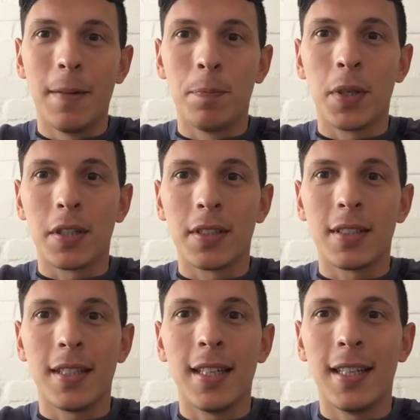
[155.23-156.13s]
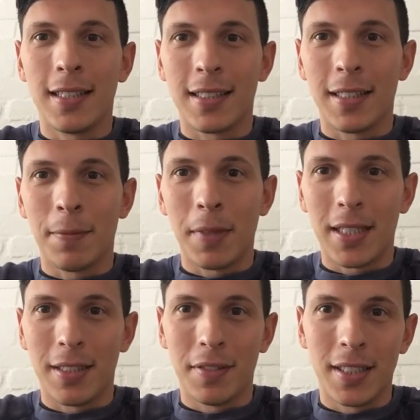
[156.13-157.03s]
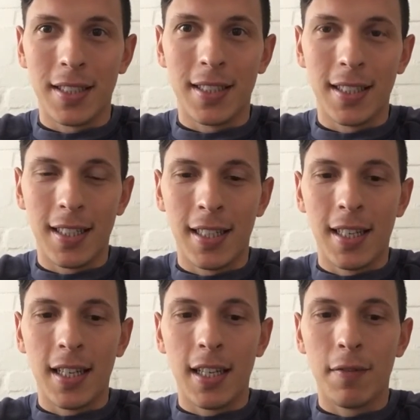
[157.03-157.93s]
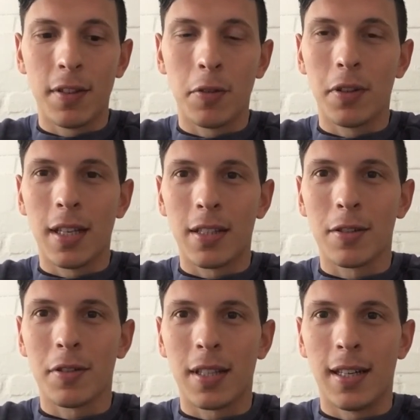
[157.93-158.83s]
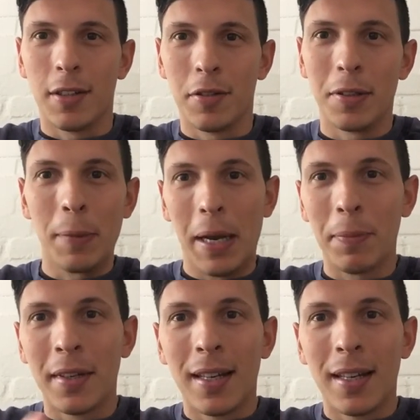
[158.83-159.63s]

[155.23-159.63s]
because it is a massive city, even though it does look tiny on the map.